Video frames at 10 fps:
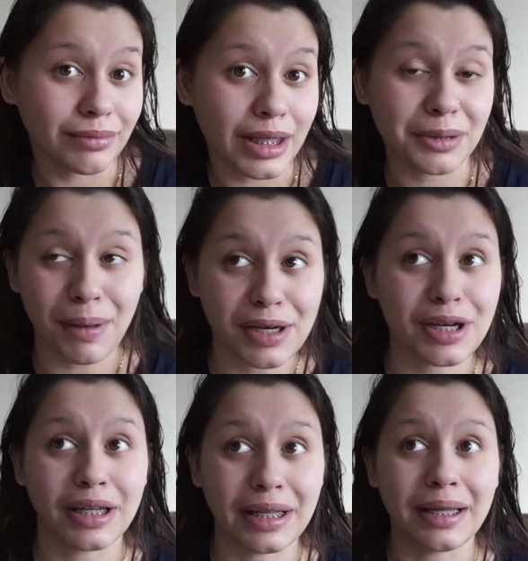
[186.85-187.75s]

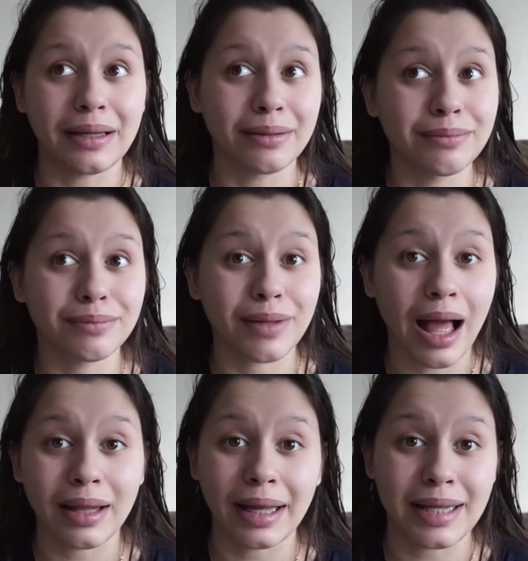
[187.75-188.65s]
especially
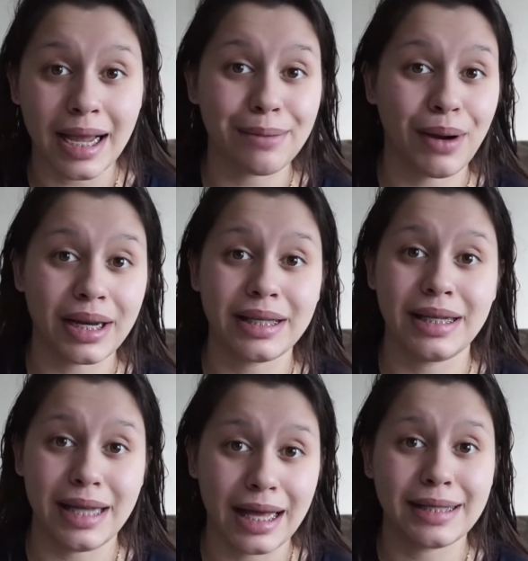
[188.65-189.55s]
like taking
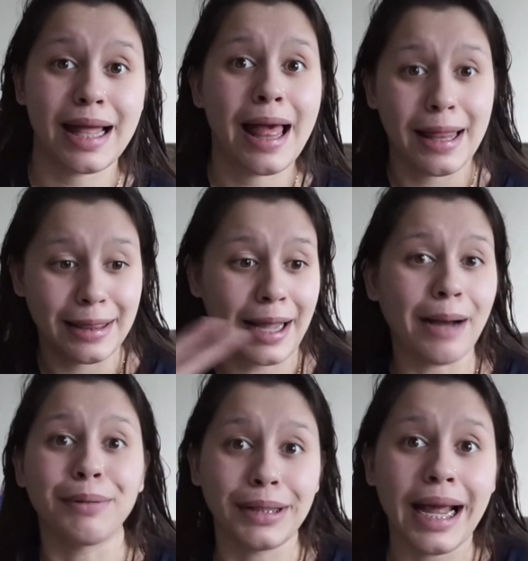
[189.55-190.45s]
pregnancy tests a
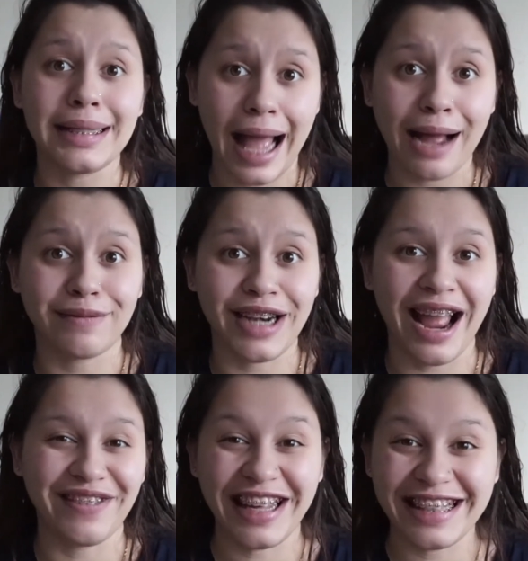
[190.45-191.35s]
couple days after
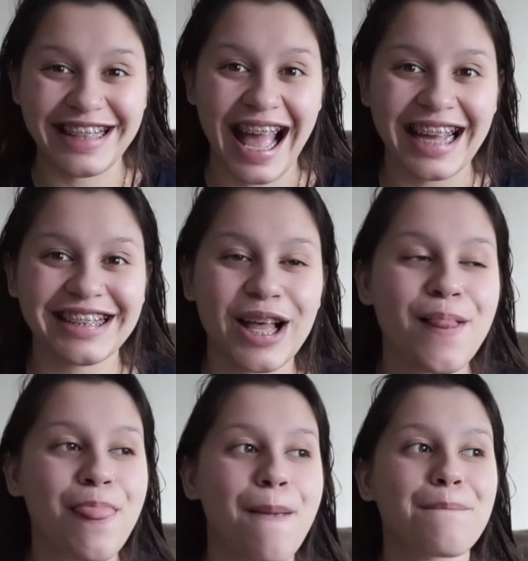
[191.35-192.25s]
having sex.
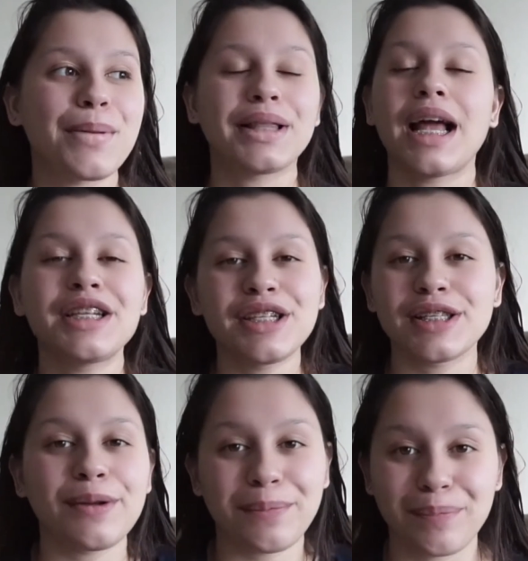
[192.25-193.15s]
But that's
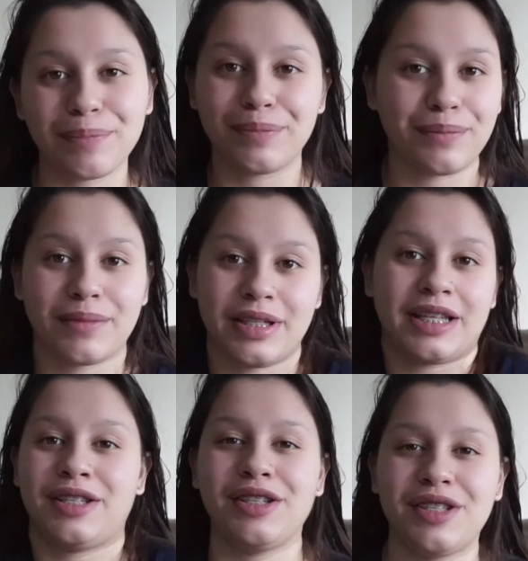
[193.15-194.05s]
just
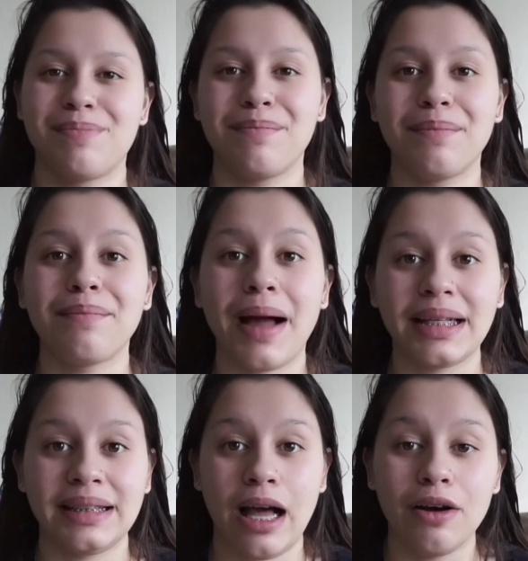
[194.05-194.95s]

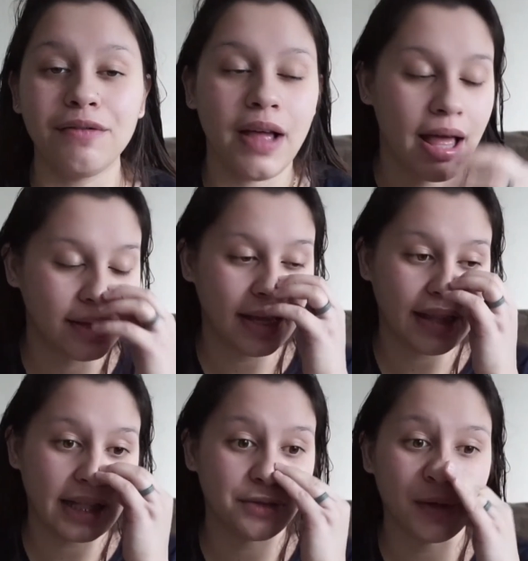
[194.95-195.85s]
myself, like
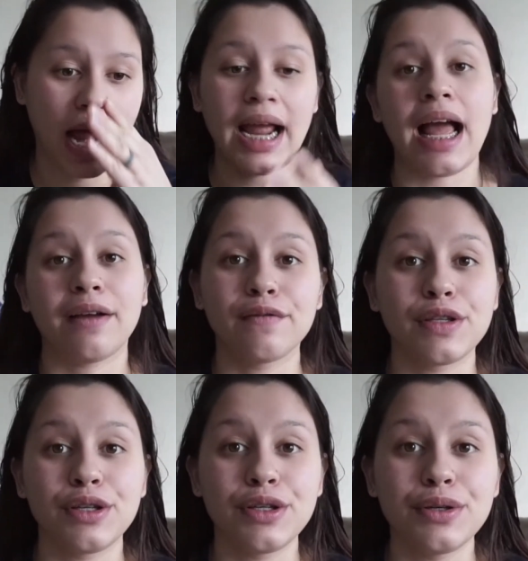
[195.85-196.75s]
that's what I have
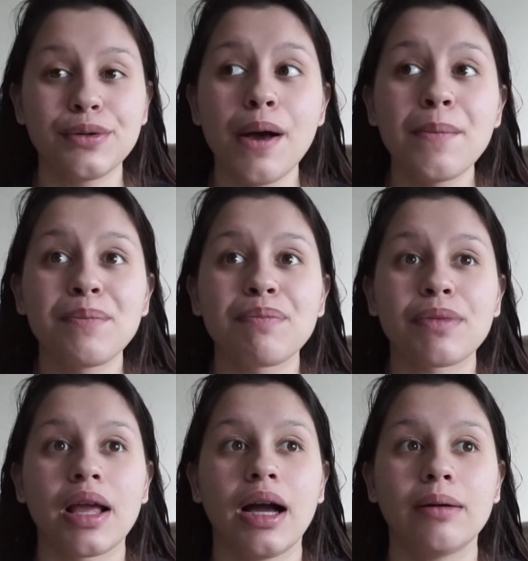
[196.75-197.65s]
to do
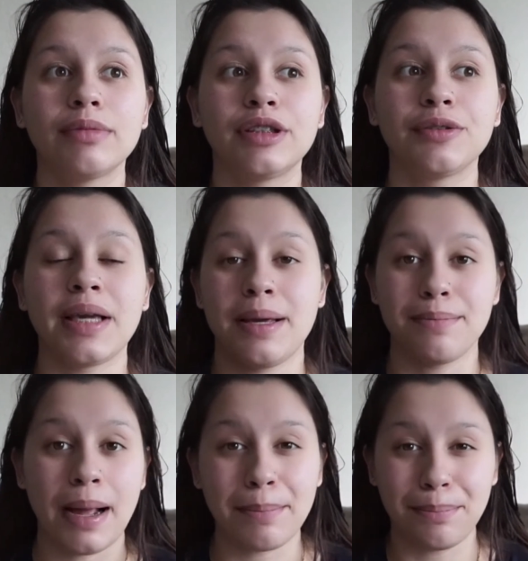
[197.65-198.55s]
to keep
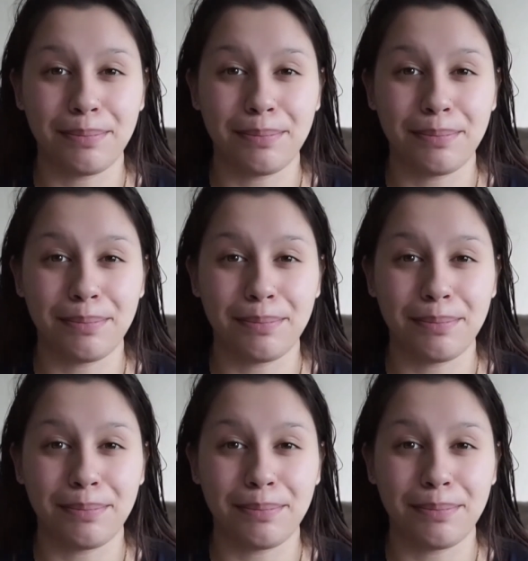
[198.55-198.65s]
my